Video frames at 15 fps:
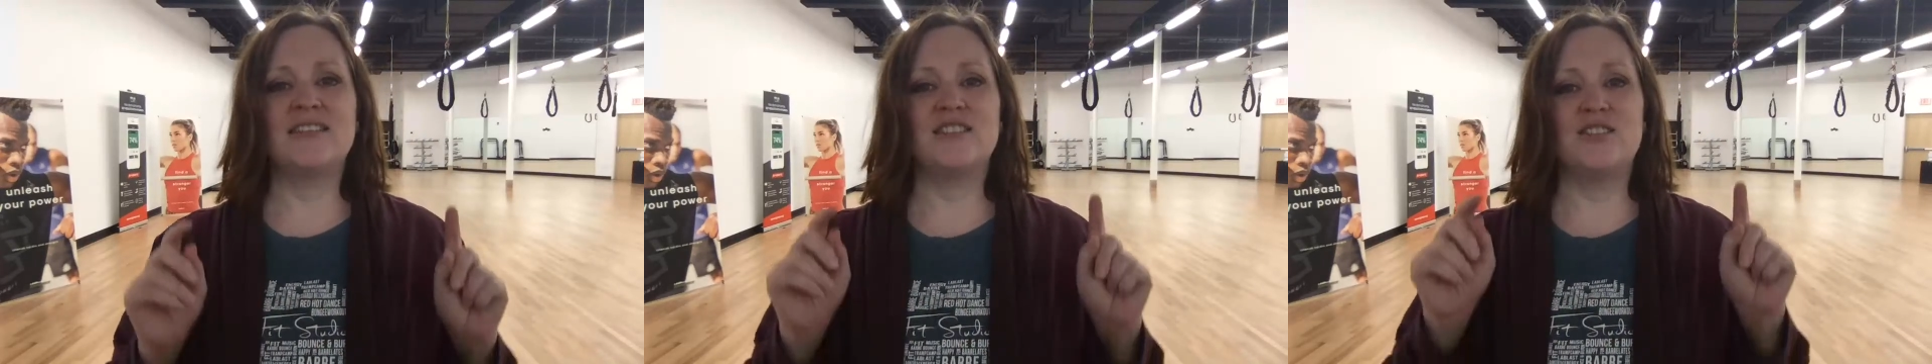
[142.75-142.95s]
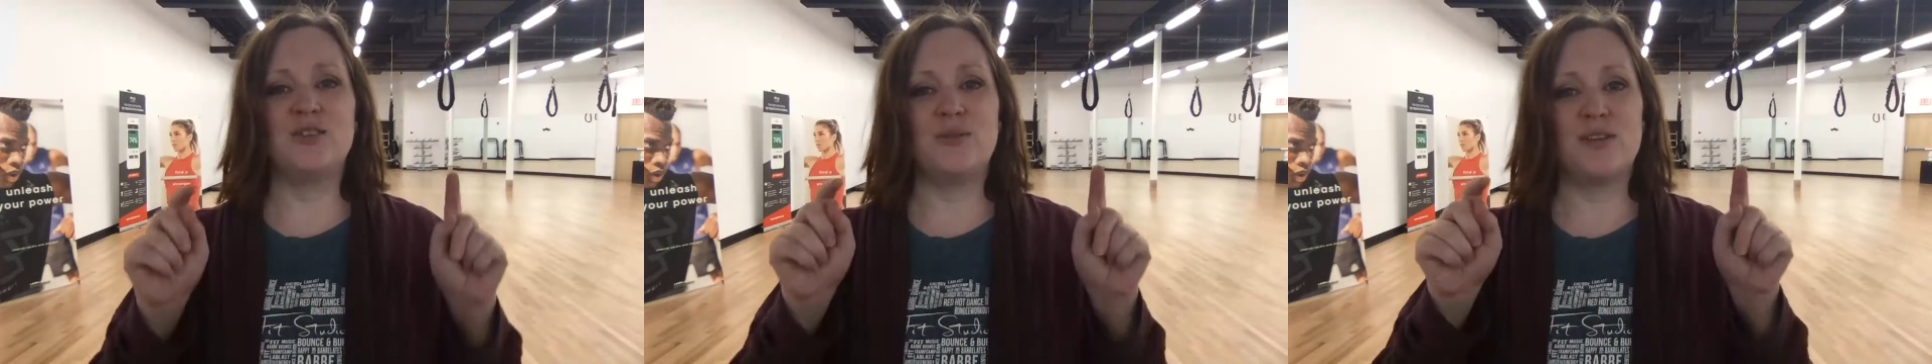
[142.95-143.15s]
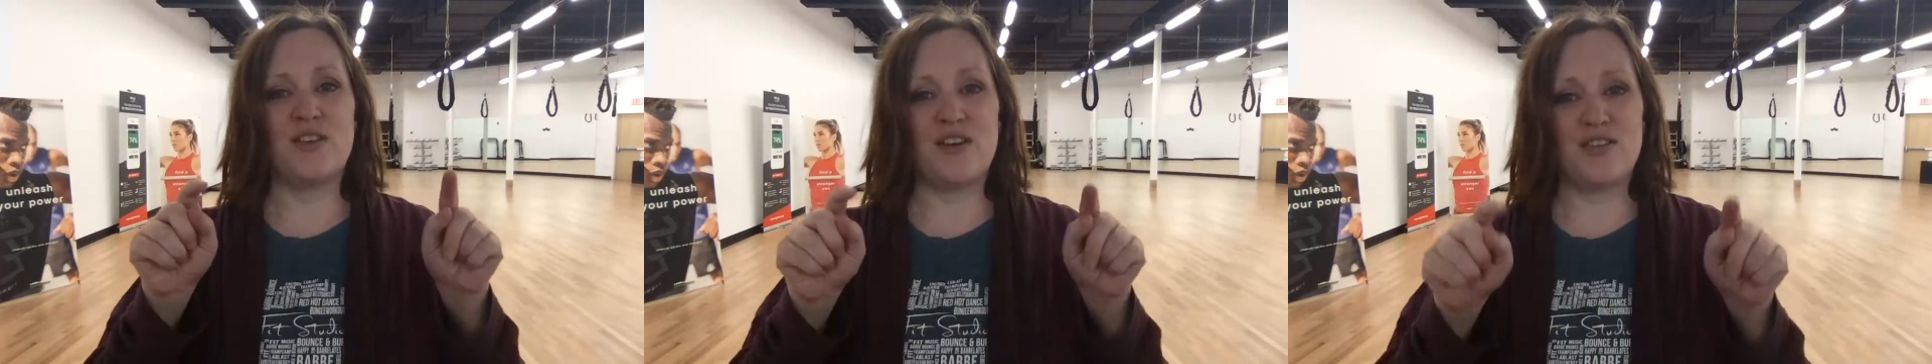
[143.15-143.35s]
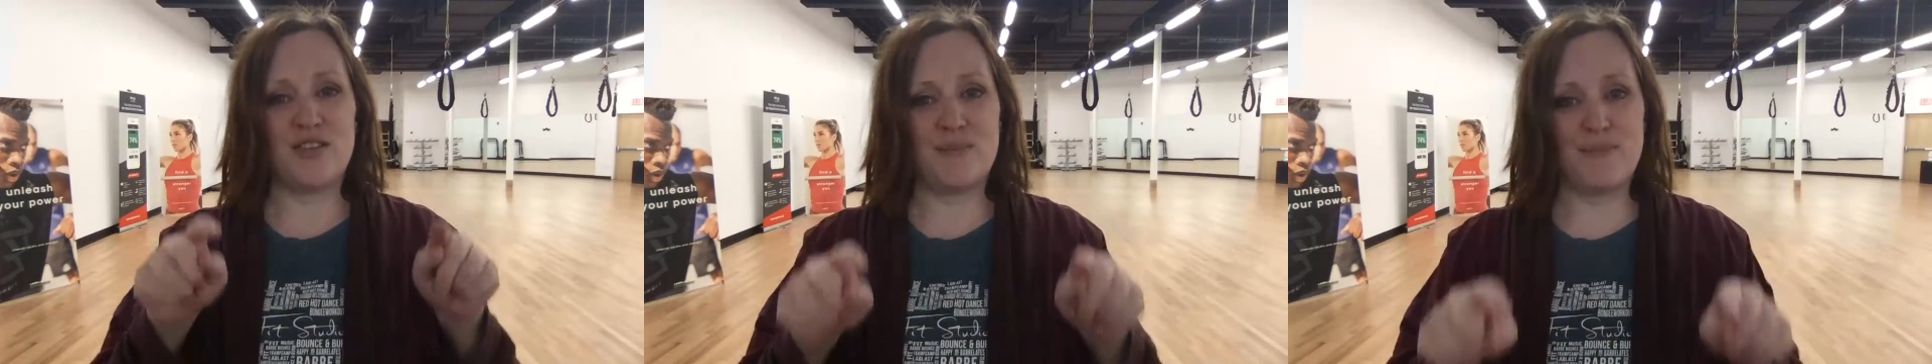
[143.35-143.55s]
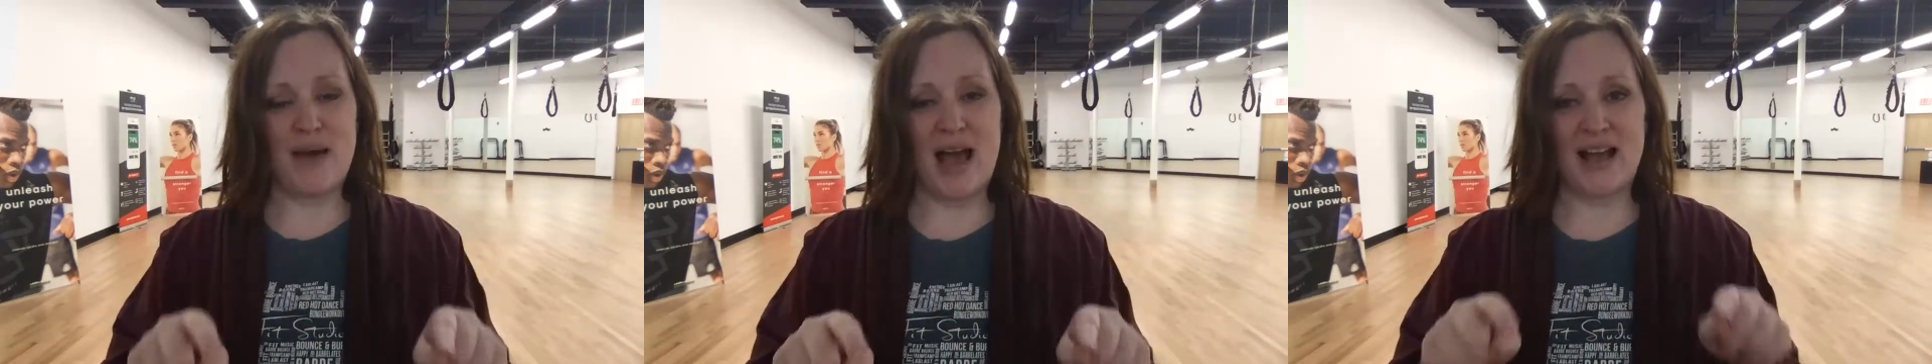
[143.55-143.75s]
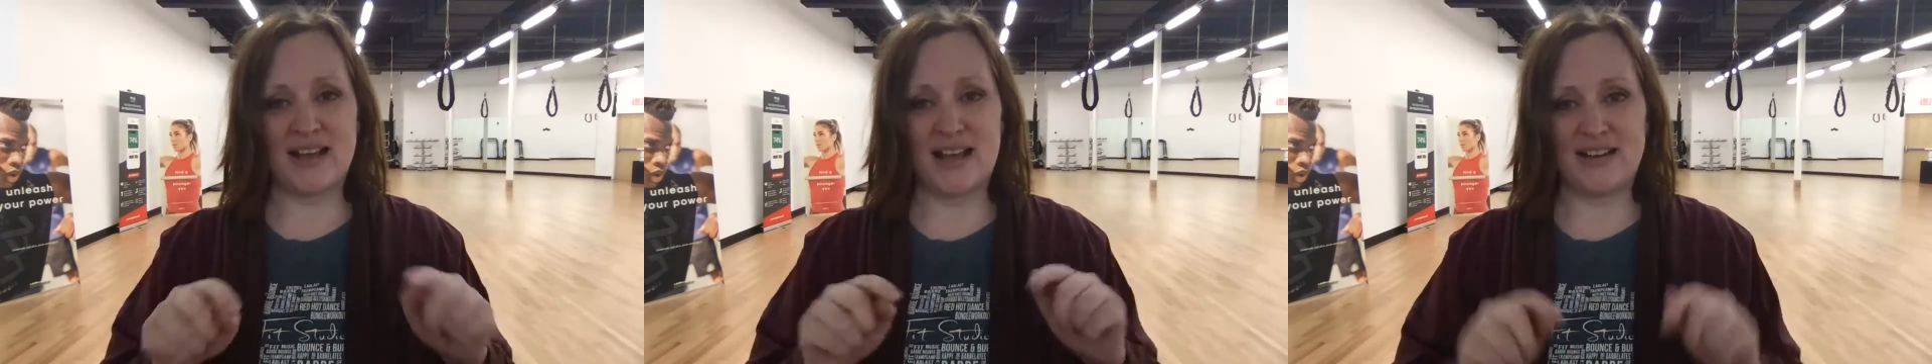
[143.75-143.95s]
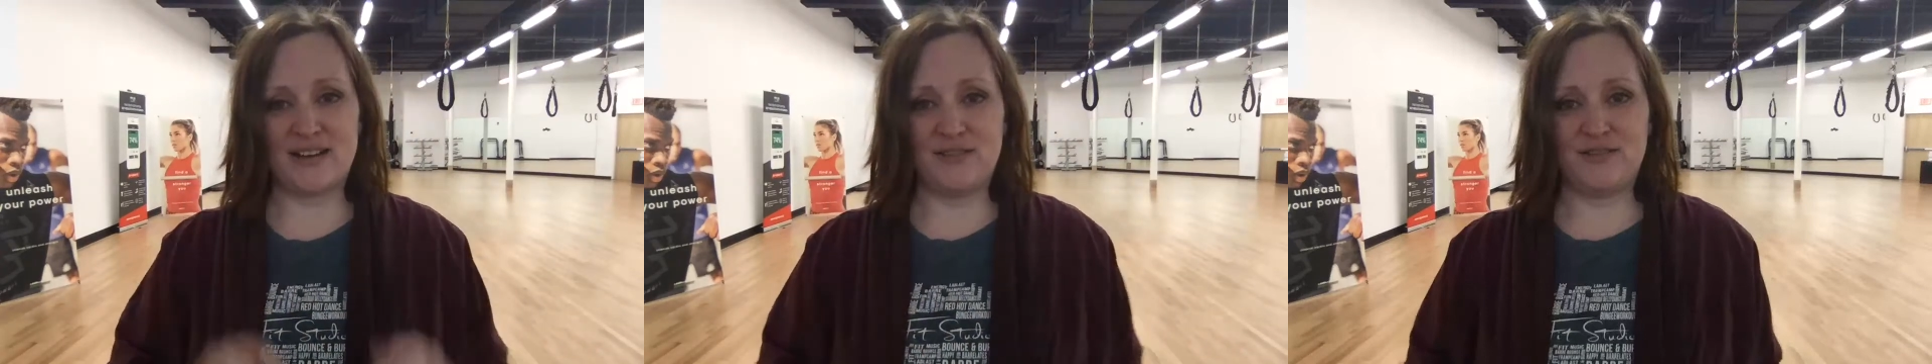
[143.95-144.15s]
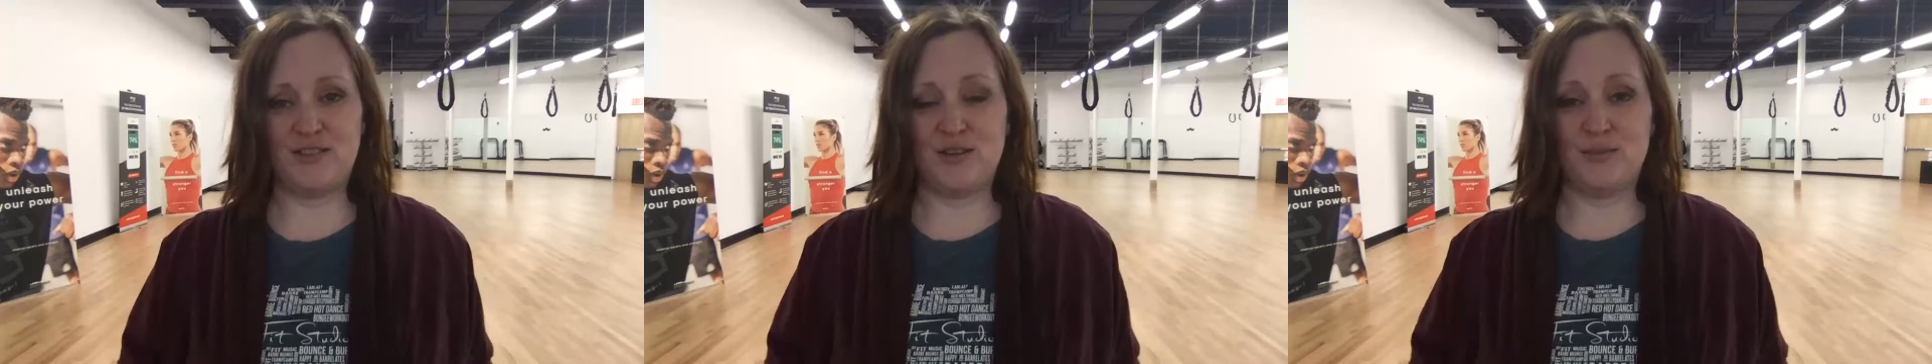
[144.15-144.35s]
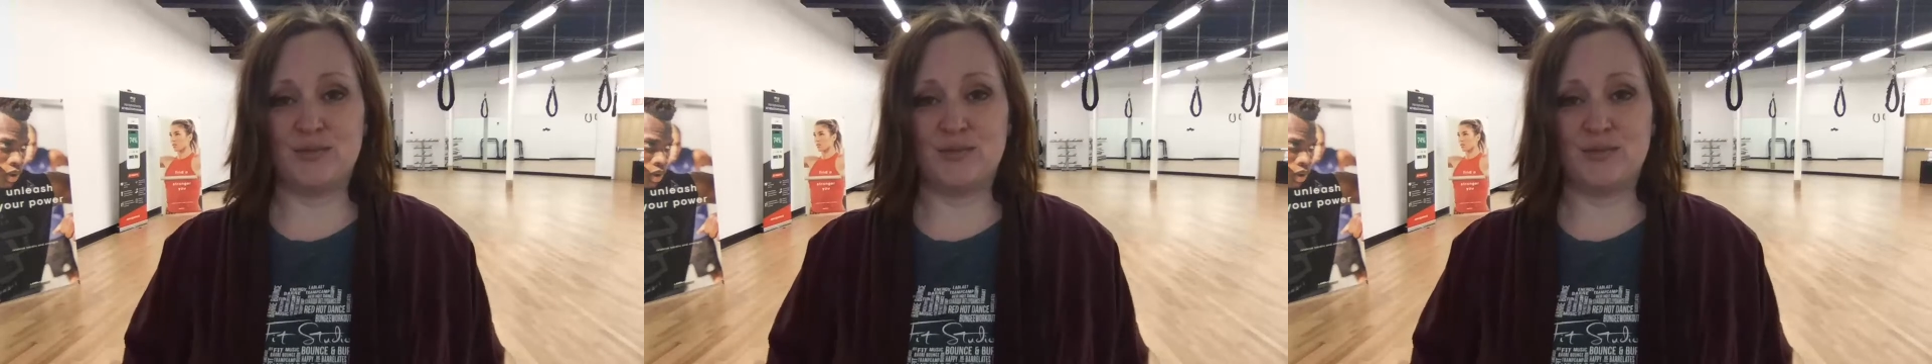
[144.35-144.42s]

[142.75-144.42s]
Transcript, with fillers: to do with the back end of Zoom.